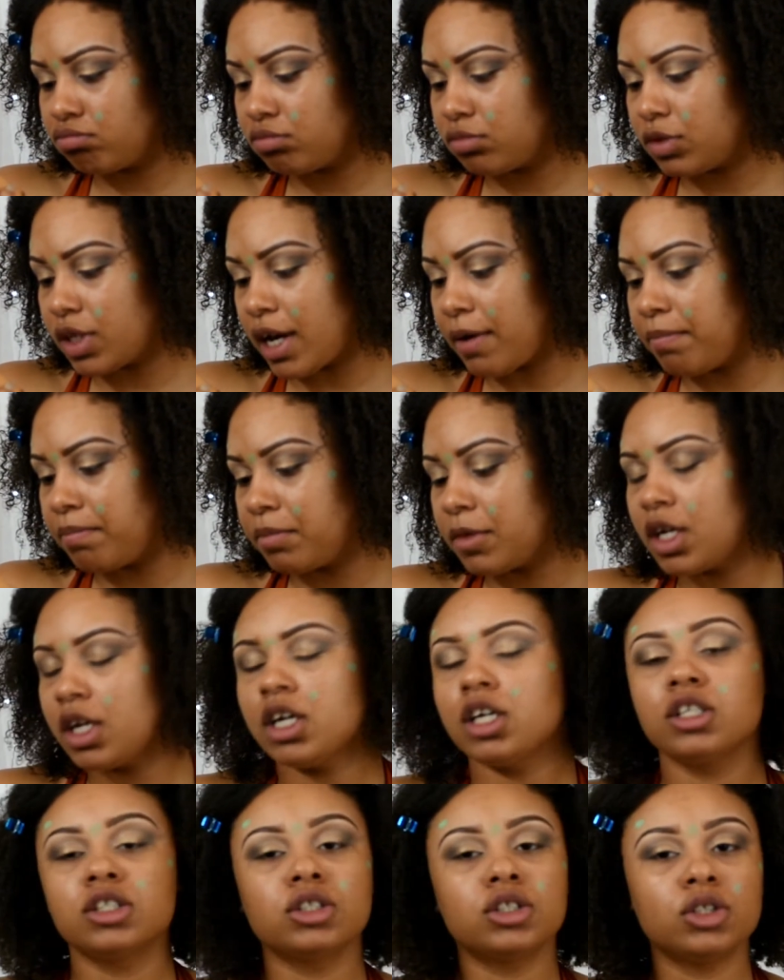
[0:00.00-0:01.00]
Yep,
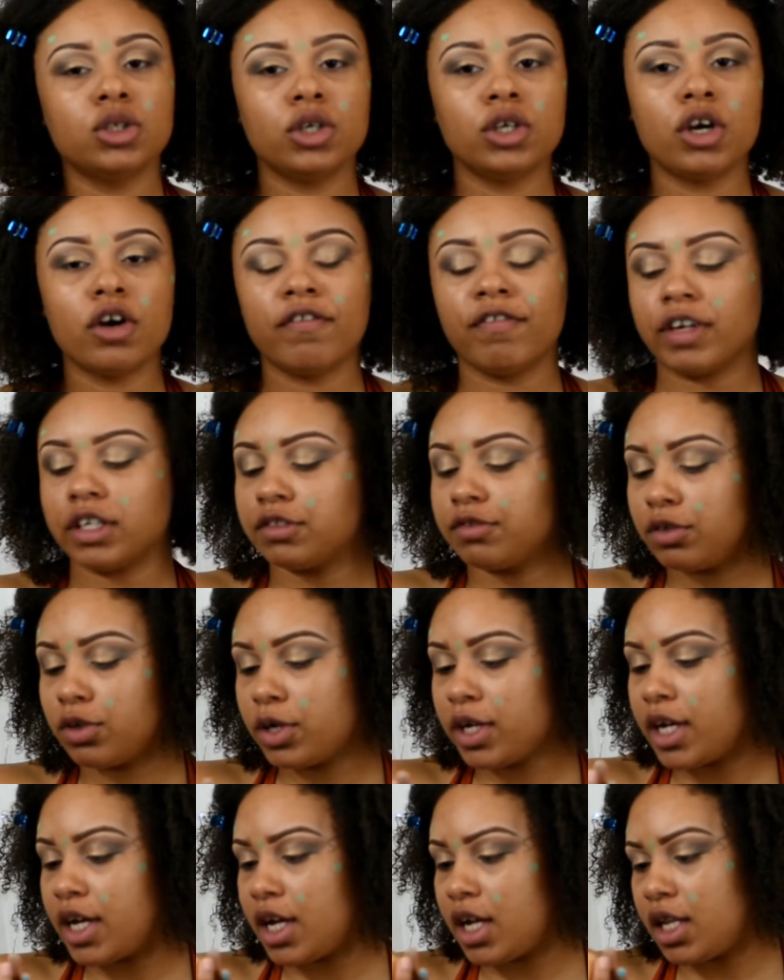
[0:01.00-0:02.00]
Studio Fix
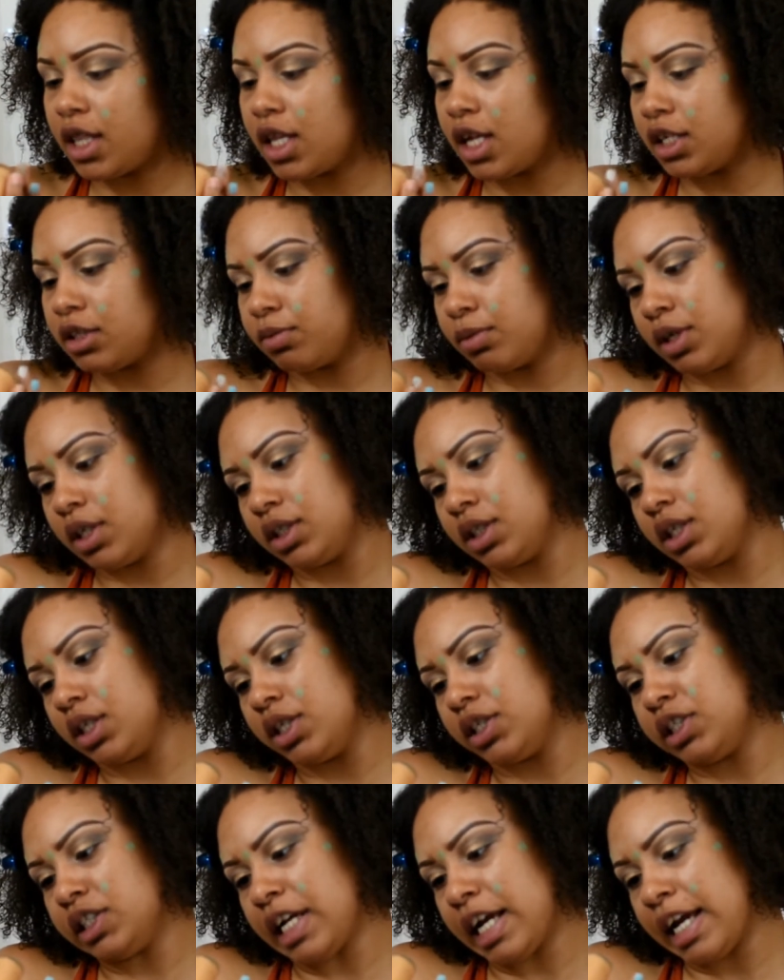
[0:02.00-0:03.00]
Fluid, and this one is in
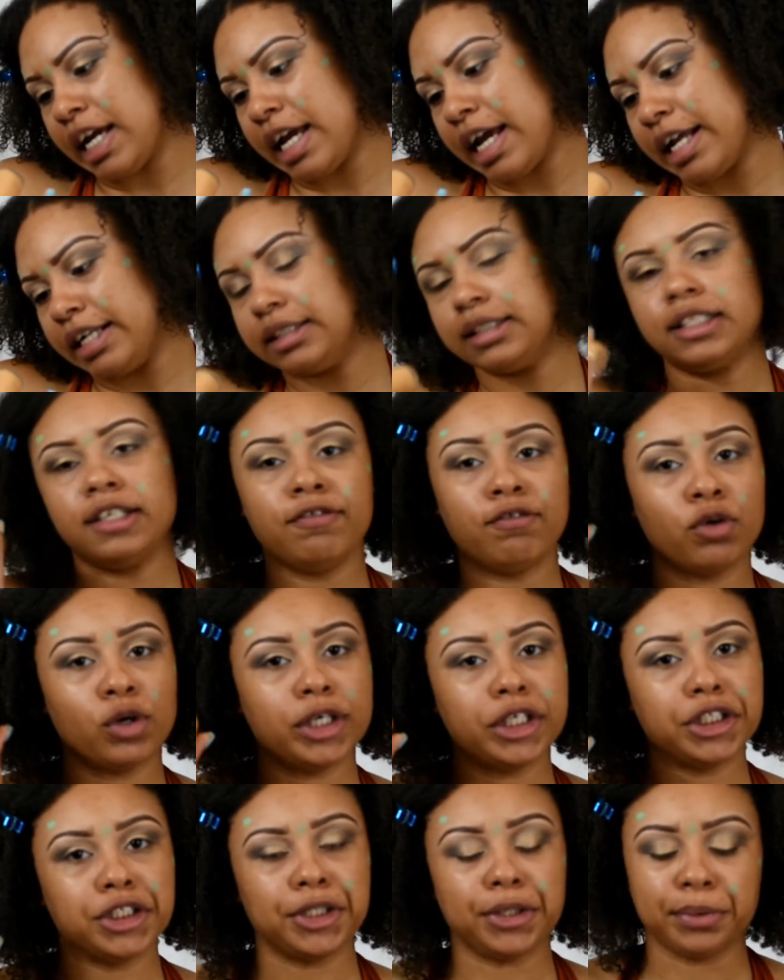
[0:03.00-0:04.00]
the shade
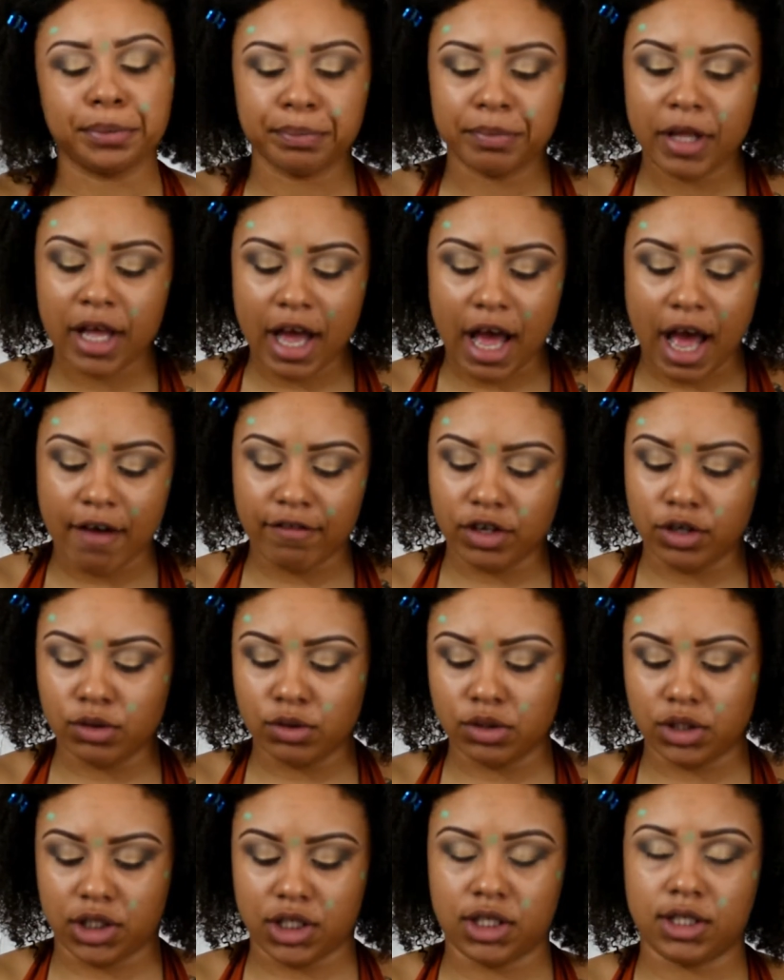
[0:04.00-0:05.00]
NC42. I haven't
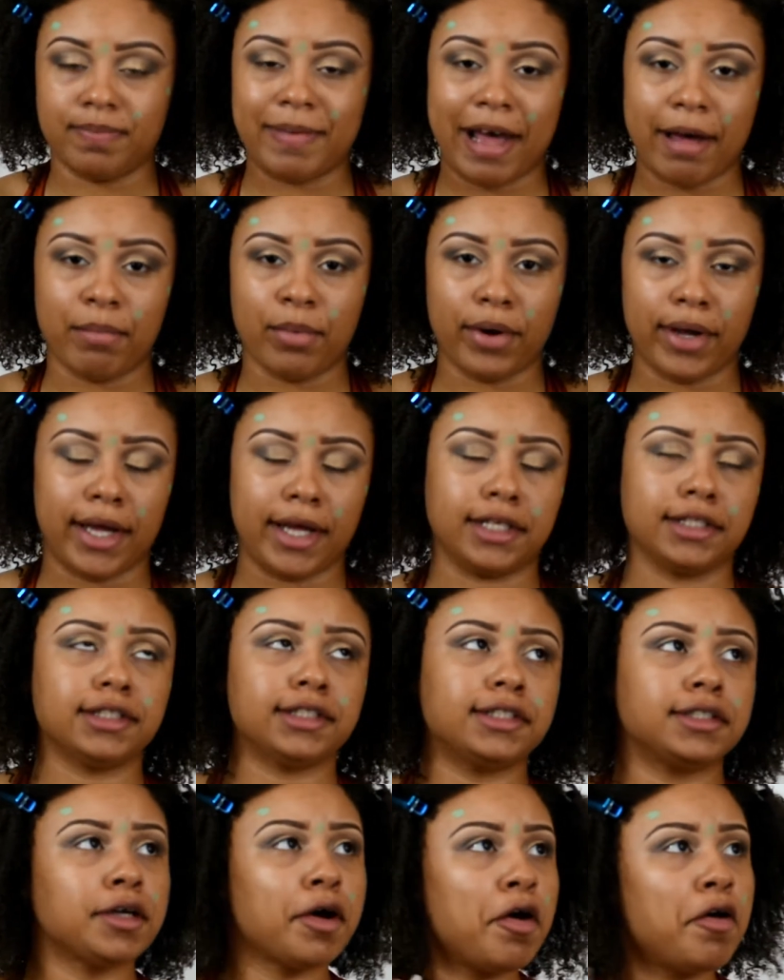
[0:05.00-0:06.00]
used this bad boy in
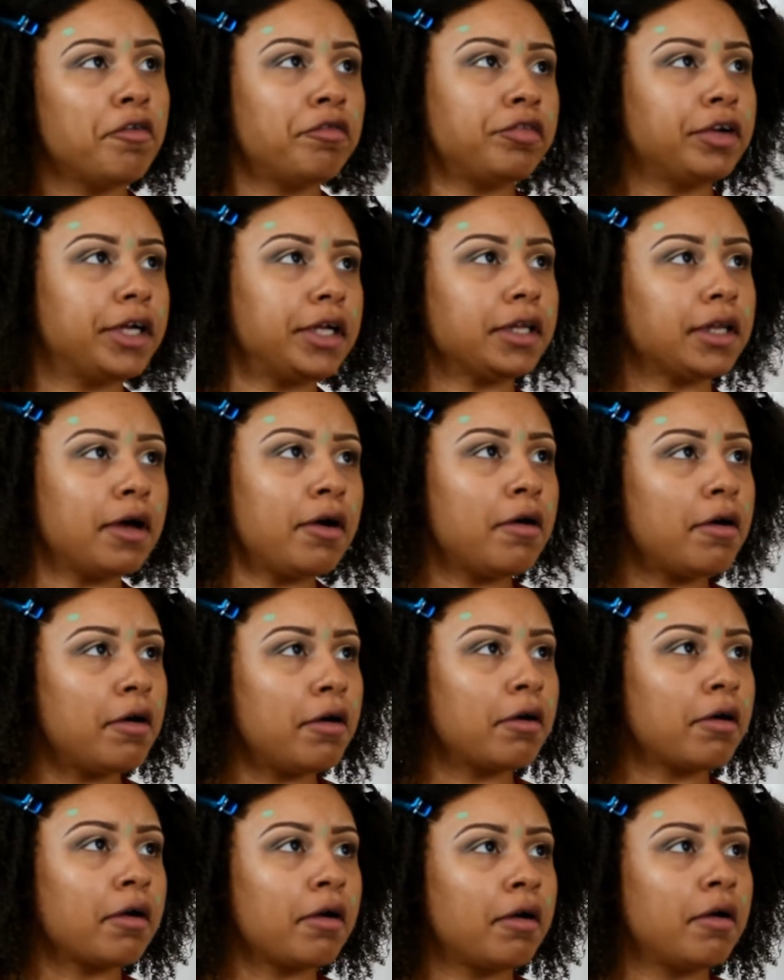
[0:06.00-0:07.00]
so freaking
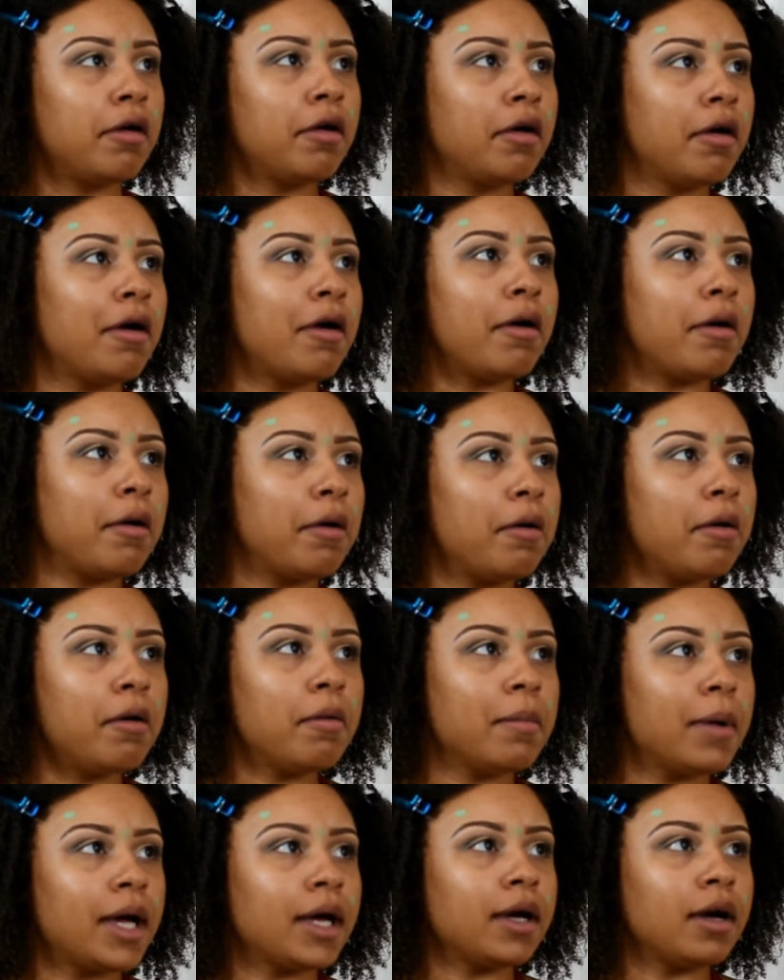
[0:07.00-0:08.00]
long. Oh
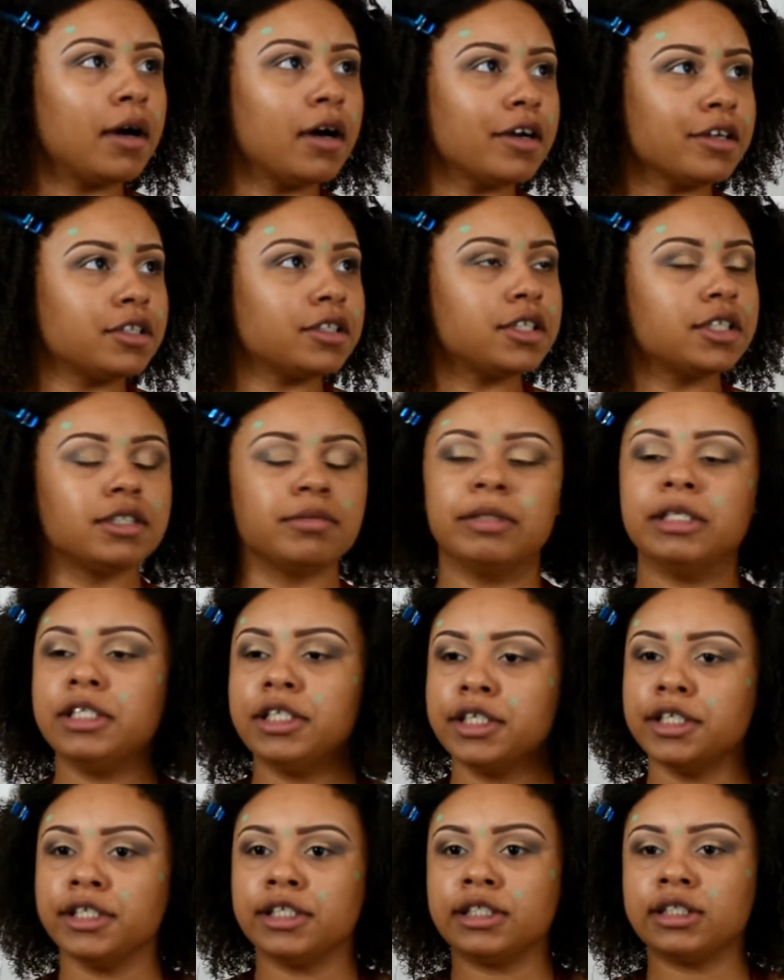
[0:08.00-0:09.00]
my gosh, it's been
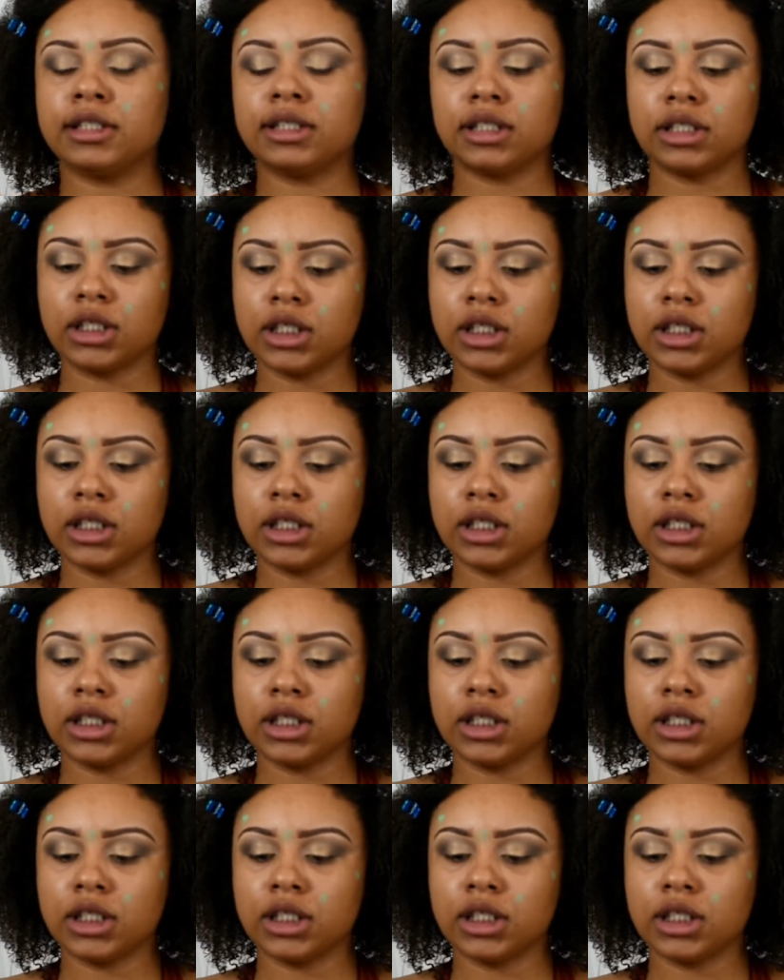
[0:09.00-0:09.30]
years.